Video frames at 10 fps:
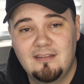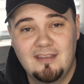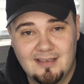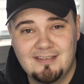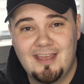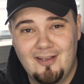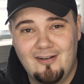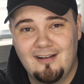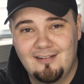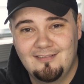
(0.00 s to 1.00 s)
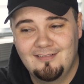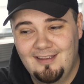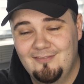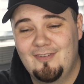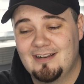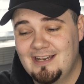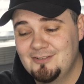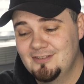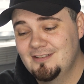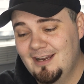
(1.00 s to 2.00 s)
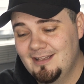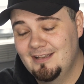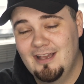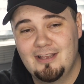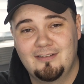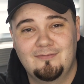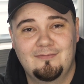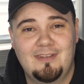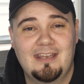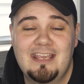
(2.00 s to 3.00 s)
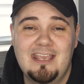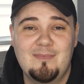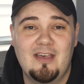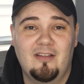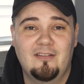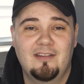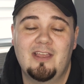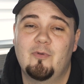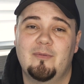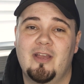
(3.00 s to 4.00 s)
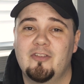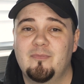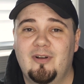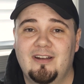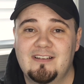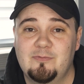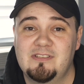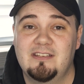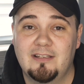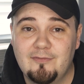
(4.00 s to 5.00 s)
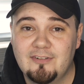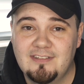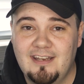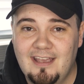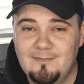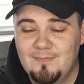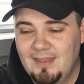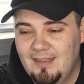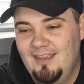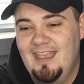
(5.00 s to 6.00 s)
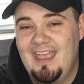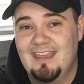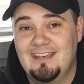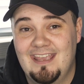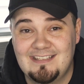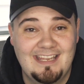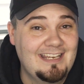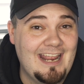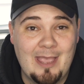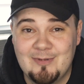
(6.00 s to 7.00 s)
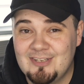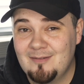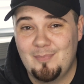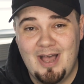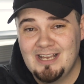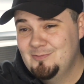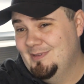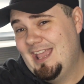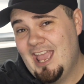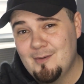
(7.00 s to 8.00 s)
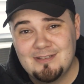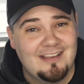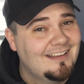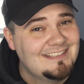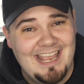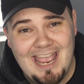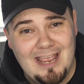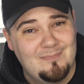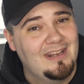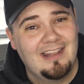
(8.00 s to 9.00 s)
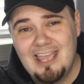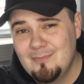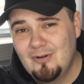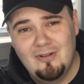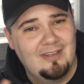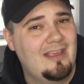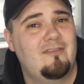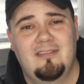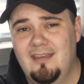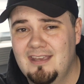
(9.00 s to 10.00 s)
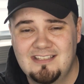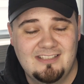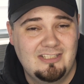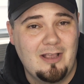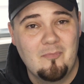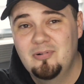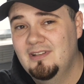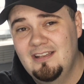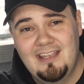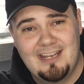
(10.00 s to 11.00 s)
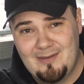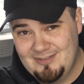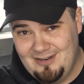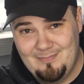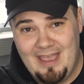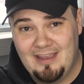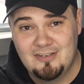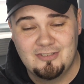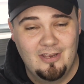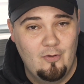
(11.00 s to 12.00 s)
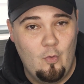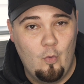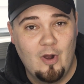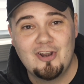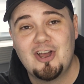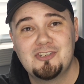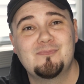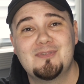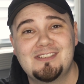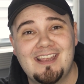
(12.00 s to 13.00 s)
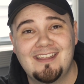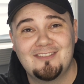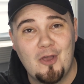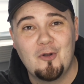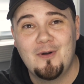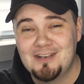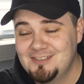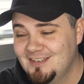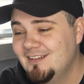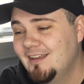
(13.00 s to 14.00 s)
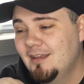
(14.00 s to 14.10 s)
Yes, they are. In fact, I just got an email that one of my other products was delivered today, and it's in an Amazon box with the Amazon tape and label and everything. It's completely an Amazon package, 100%, no question.